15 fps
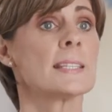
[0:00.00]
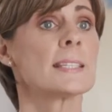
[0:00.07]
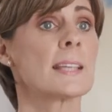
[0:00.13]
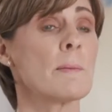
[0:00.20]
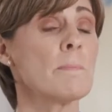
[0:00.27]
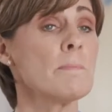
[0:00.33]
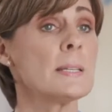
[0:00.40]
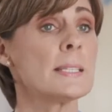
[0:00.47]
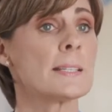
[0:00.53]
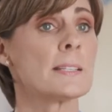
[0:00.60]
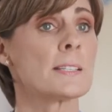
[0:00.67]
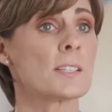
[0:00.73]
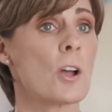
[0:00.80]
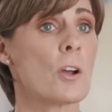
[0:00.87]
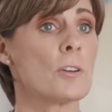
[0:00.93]
Some
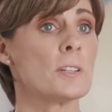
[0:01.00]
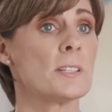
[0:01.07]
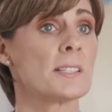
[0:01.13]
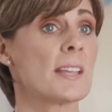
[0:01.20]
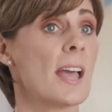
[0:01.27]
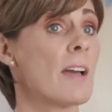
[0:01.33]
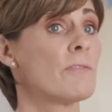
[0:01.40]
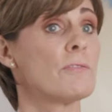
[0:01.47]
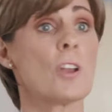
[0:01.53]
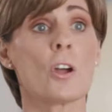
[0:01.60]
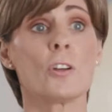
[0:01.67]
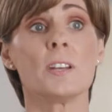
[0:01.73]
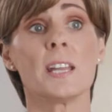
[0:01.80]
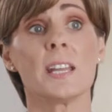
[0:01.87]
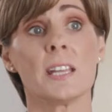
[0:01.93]
business owners have
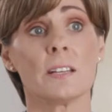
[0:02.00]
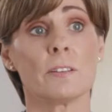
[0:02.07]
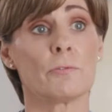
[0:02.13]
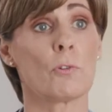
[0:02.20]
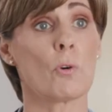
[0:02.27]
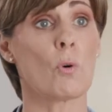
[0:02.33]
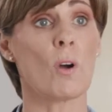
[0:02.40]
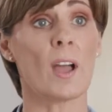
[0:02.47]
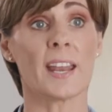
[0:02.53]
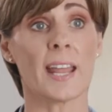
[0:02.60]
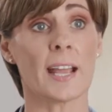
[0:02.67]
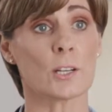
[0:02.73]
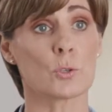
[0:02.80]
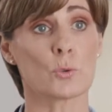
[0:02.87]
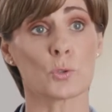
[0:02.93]
no need for an
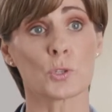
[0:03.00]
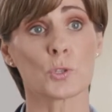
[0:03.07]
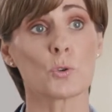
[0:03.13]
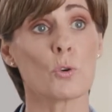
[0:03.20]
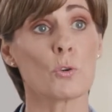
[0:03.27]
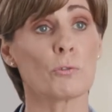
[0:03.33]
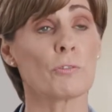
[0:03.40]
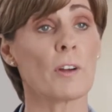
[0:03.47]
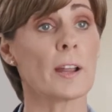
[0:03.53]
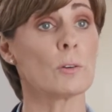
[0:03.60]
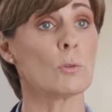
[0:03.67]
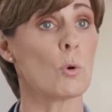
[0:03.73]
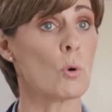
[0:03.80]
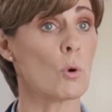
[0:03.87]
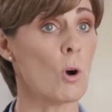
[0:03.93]
actual
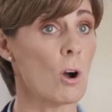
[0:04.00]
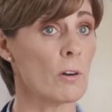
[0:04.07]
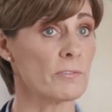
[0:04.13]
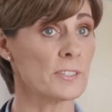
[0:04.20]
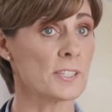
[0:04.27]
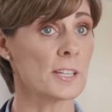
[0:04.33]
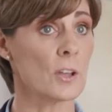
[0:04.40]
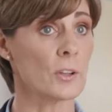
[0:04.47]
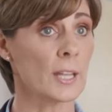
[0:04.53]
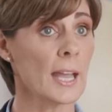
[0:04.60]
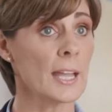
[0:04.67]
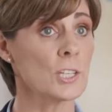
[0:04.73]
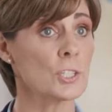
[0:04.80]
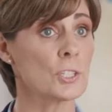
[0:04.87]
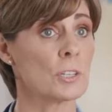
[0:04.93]
storefront or office
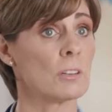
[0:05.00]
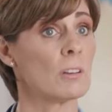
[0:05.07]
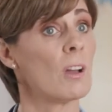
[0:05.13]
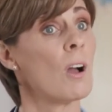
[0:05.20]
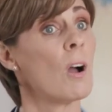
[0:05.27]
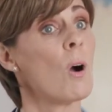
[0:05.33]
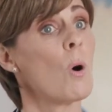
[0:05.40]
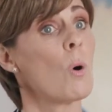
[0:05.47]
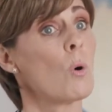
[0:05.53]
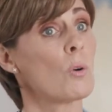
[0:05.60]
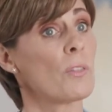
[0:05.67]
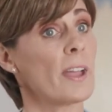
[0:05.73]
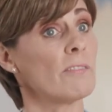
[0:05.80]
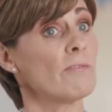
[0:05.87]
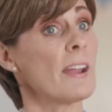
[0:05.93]
location, or
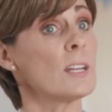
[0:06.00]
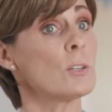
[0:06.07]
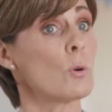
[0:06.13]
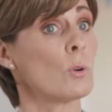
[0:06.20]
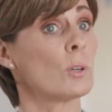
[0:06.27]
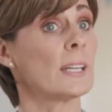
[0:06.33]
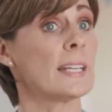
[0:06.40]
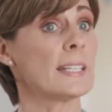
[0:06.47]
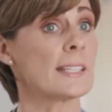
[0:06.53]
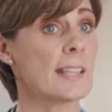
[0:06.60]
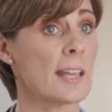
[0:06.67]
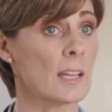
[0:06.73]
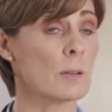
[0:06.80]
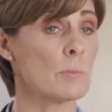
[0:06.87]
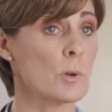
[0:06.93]
they rent or lease
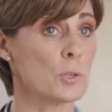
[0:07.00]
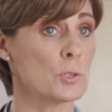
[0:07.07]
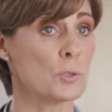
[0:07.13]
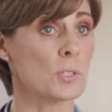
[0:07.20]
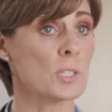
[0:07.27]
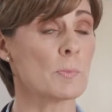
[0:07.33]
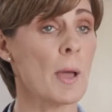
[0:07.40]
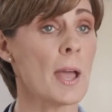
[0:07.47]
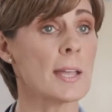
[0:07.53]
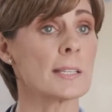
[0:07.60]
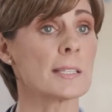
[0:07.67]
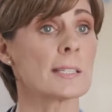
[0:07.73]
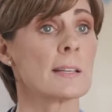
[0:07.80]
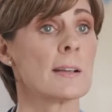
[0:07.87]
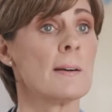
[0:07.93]
their commercial
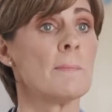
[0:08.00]
space.